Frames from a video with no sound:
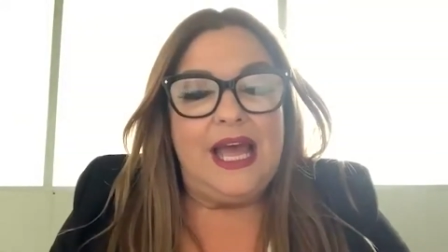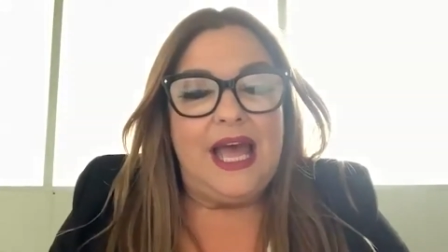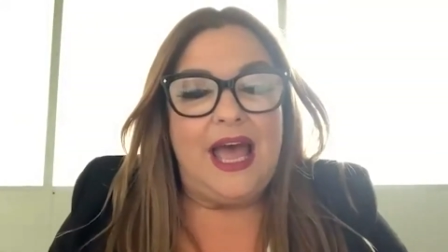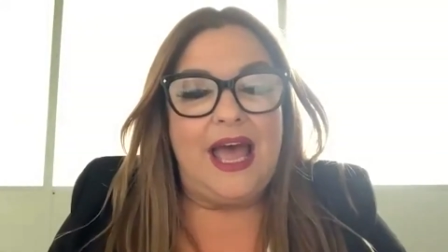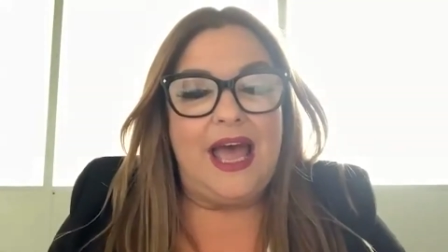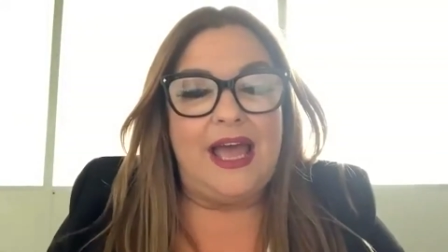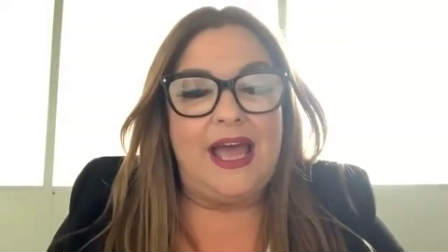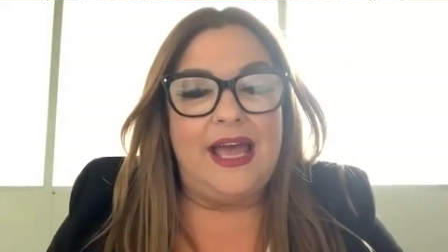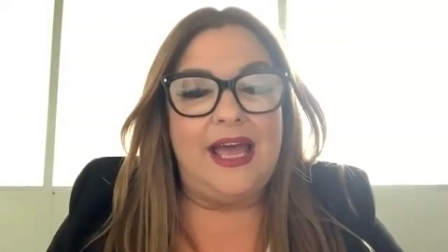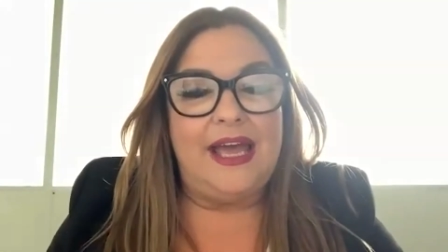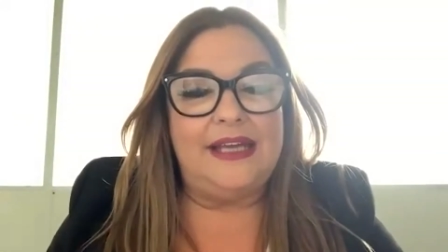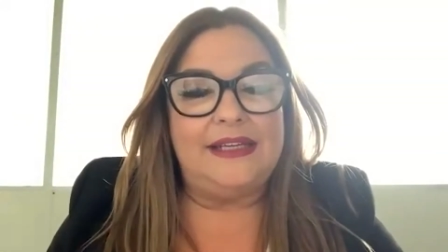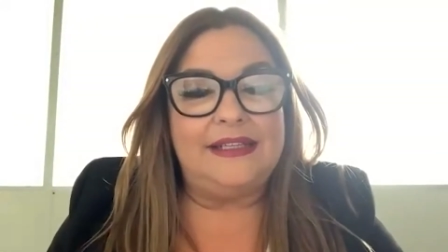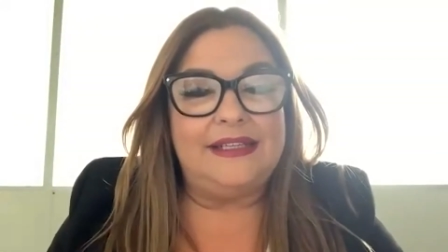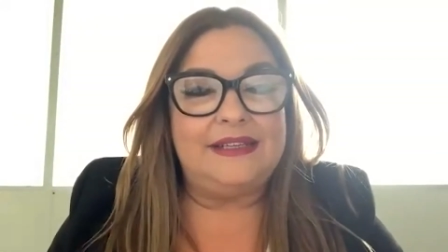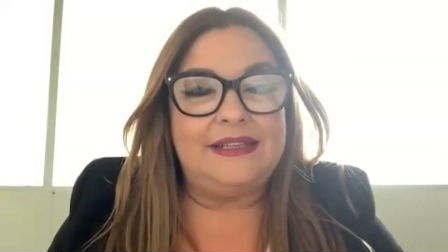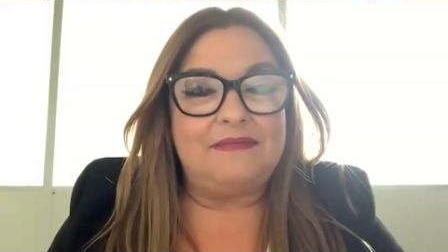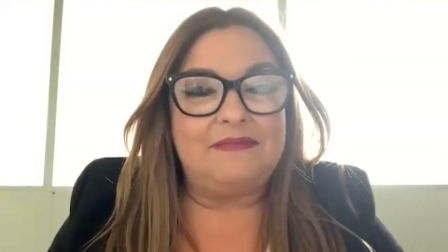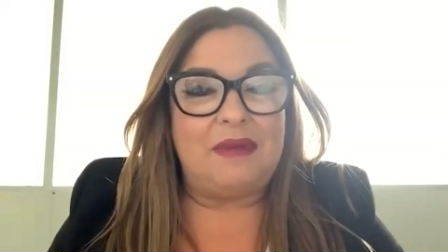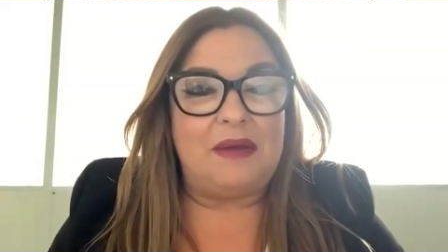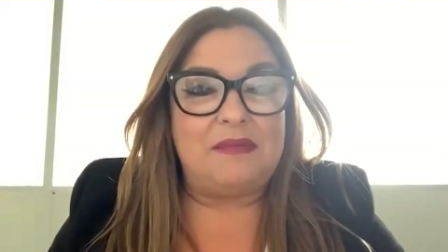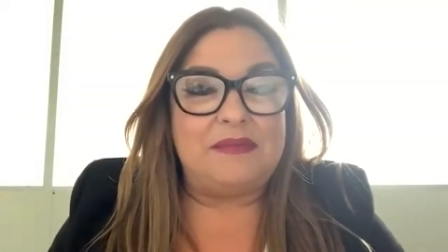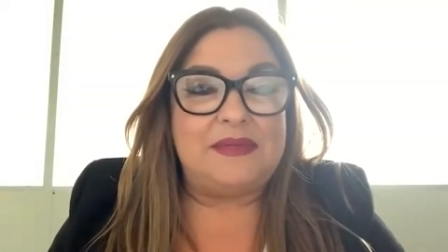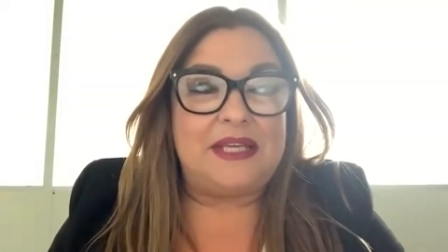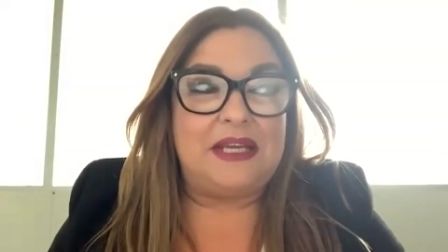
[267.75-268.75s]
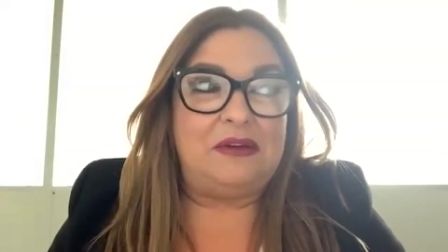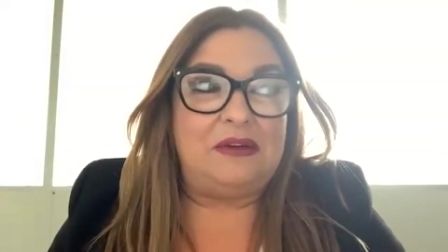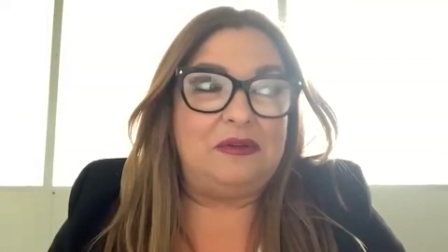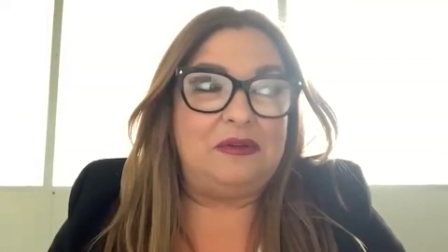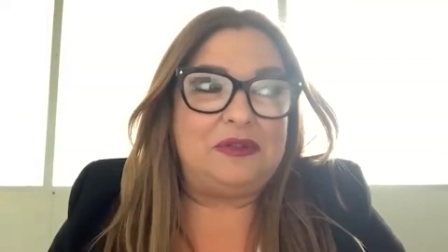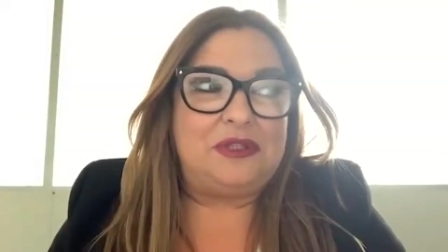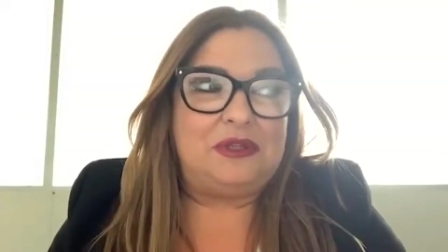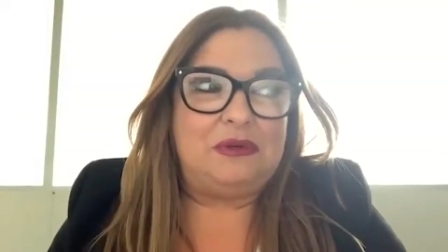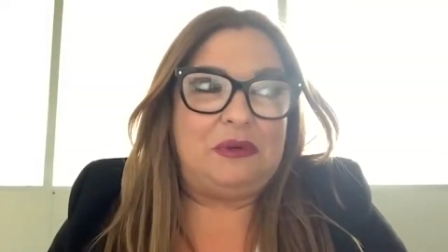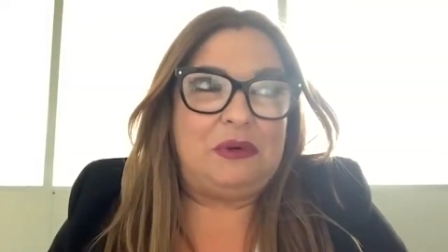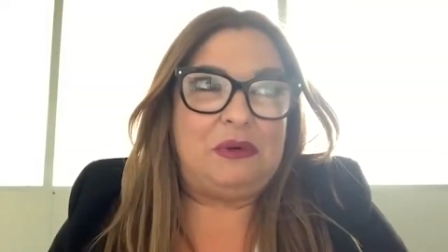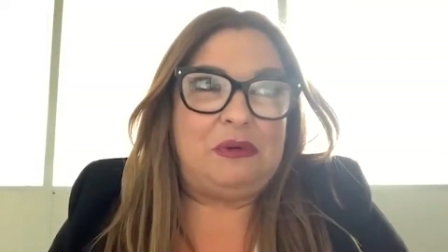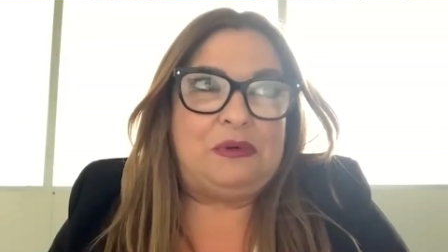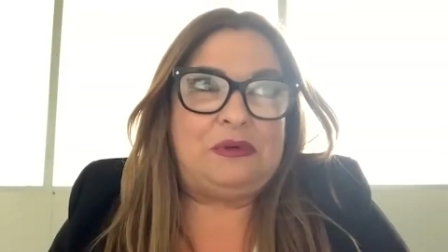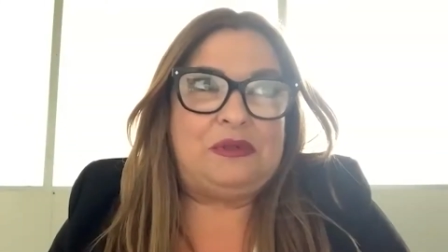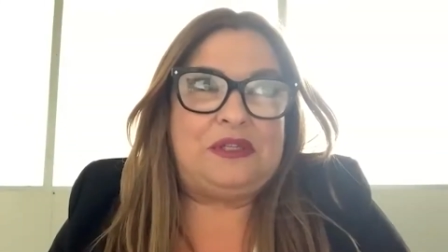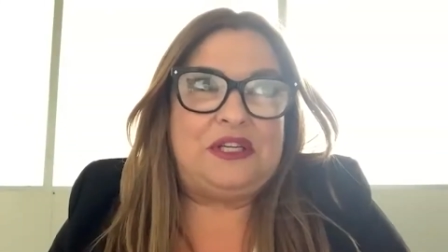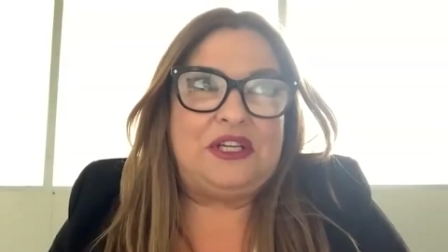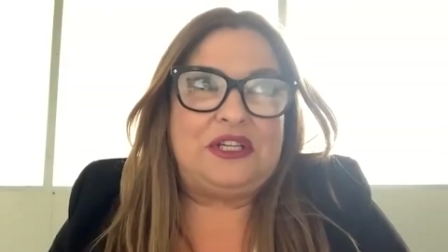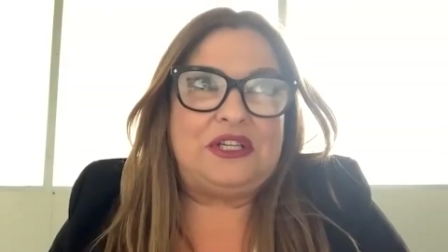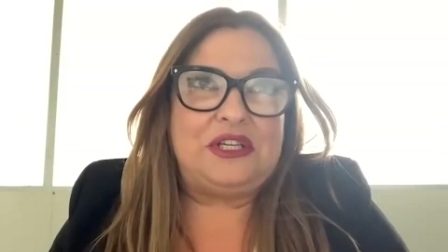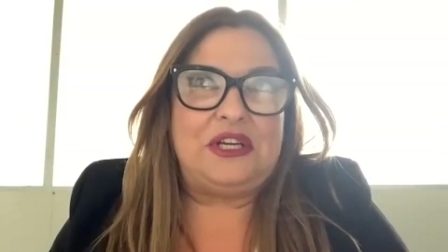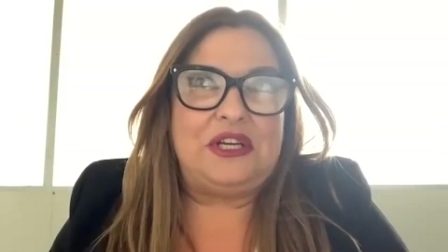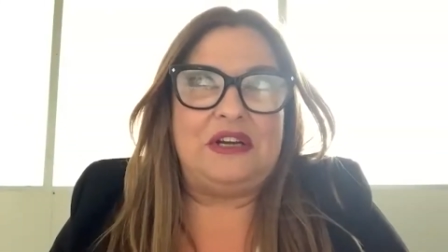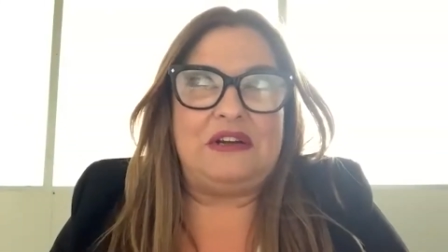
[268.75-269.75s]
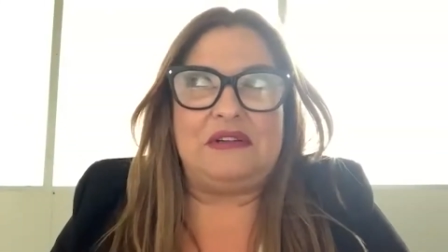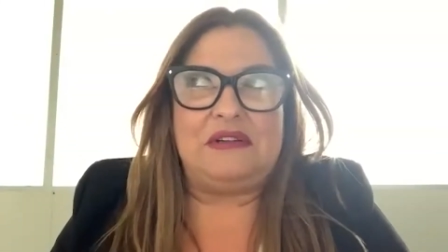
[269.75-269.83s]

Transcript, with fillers: And mum said, Look, do you want to audition?